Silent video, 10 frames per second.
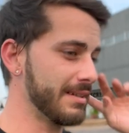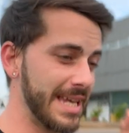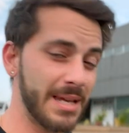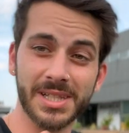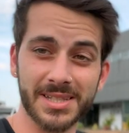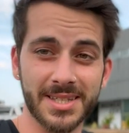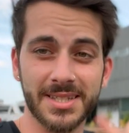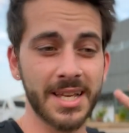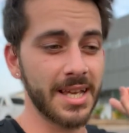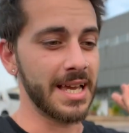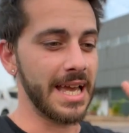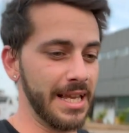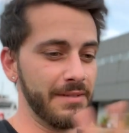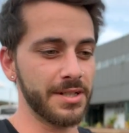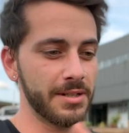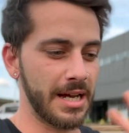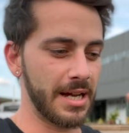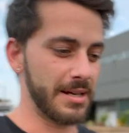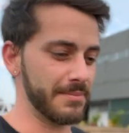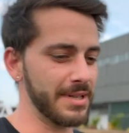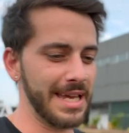ambulances and for um,